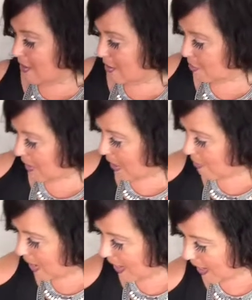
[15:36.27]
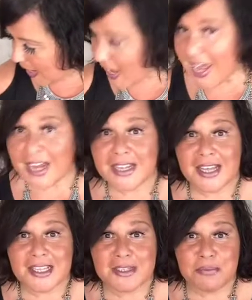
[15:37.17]
Put that away, and
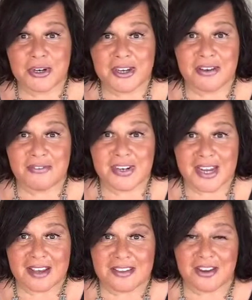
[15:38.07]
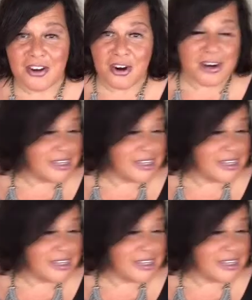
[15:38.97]
let's bring Vanessa, our